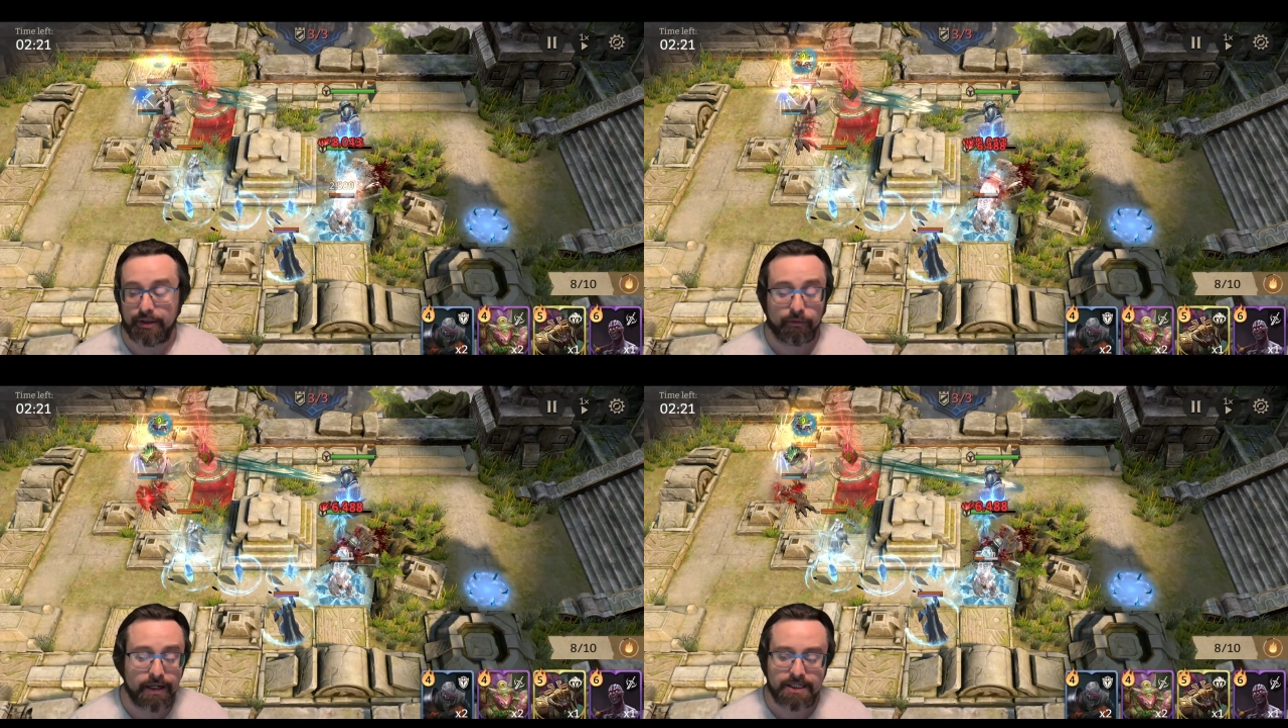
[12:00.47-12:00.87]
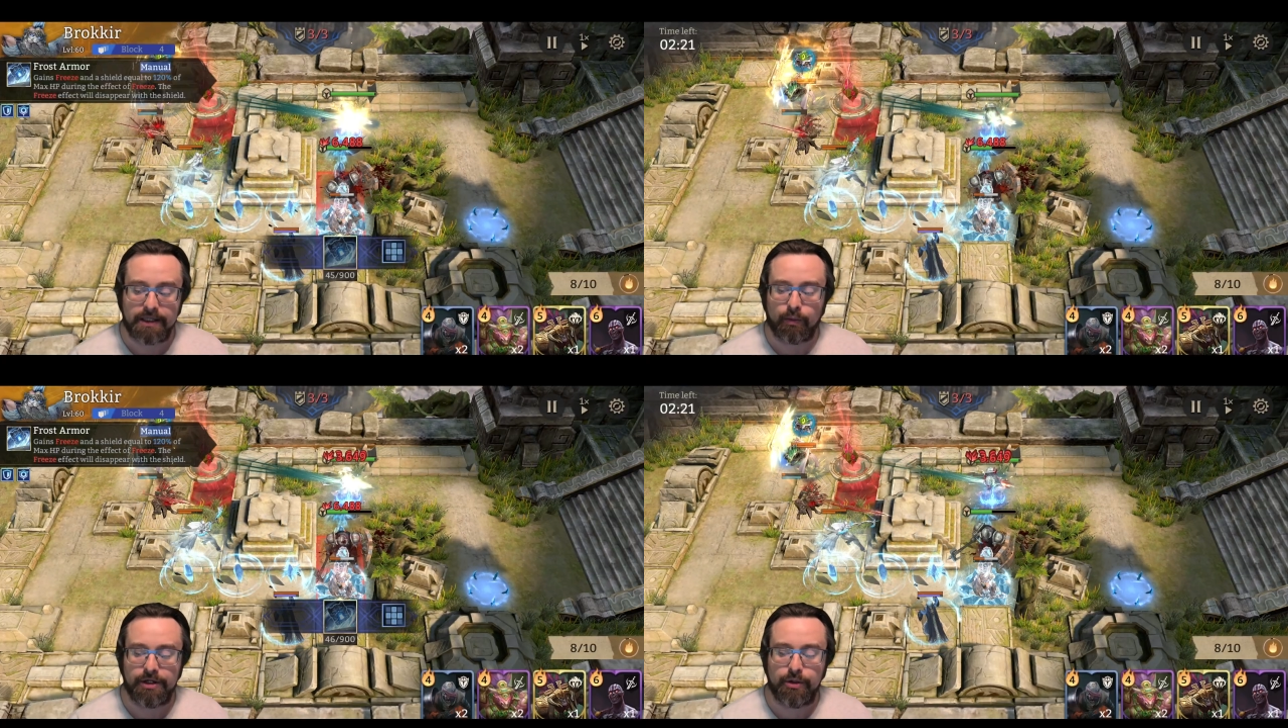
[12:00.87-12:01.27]
The reason that
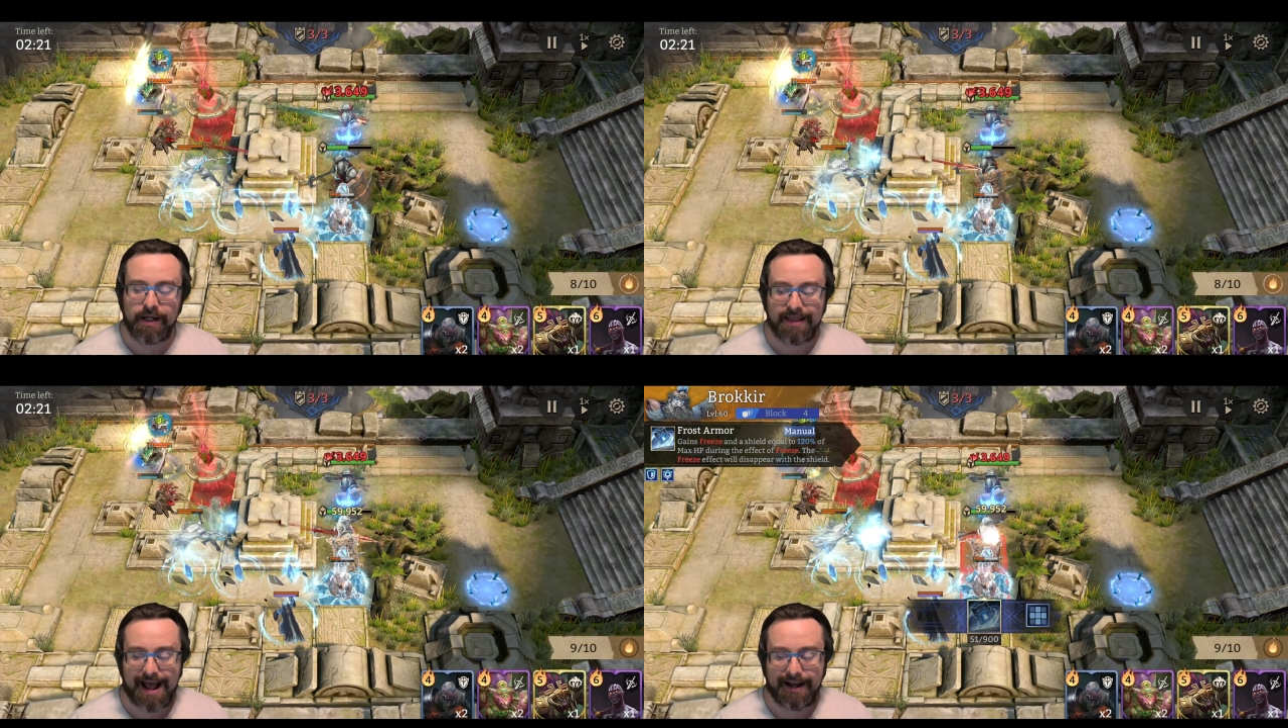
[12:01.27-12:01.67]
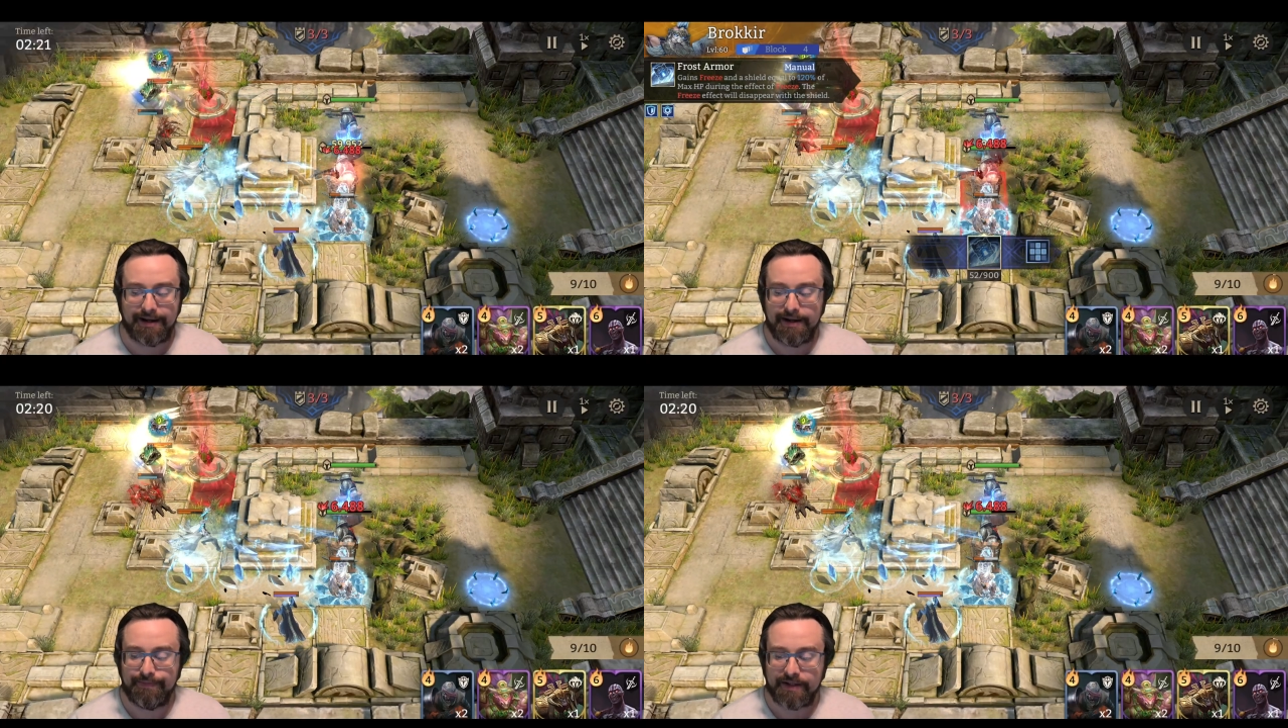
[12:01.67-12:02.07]
we're doing that
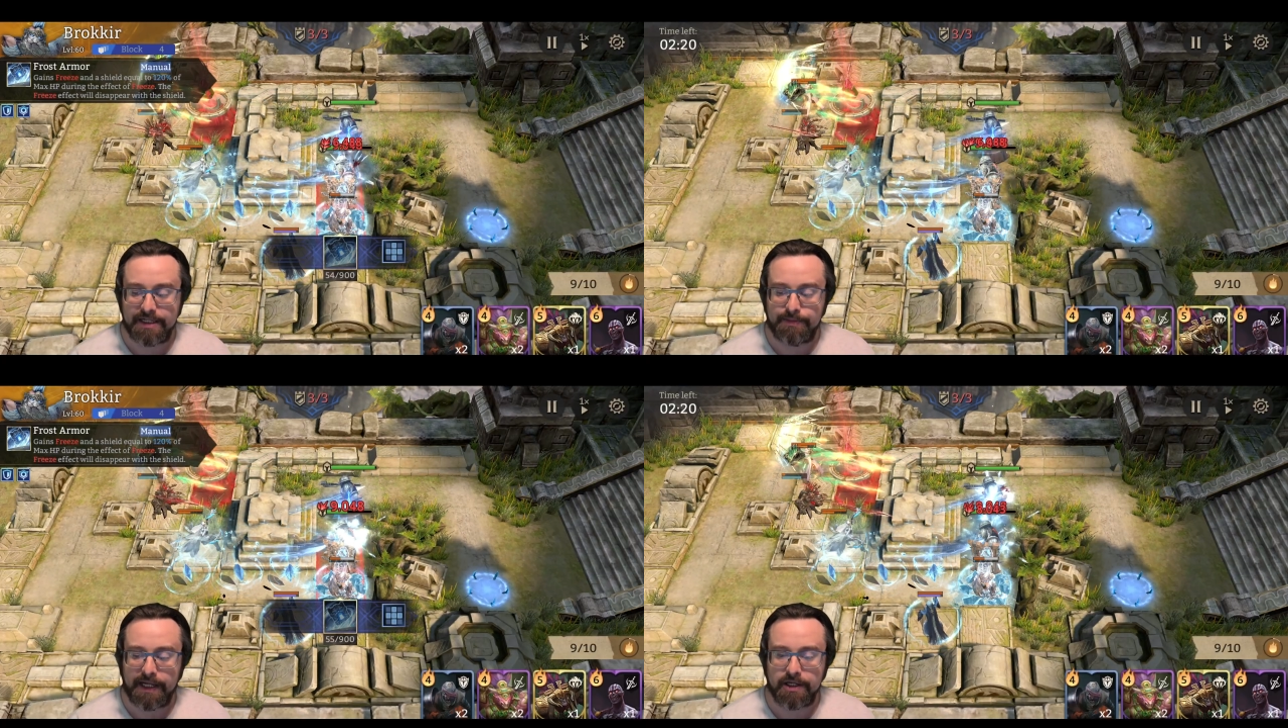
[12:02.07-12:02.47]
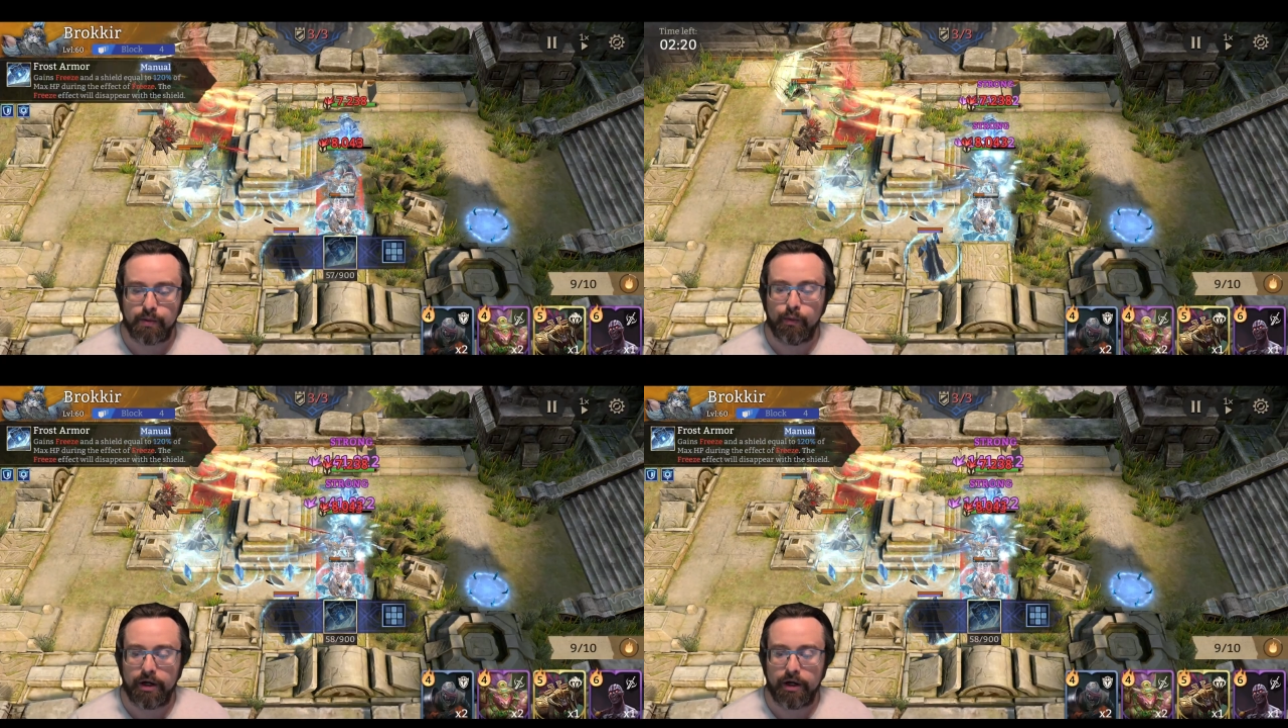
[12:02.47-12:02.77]
is because we want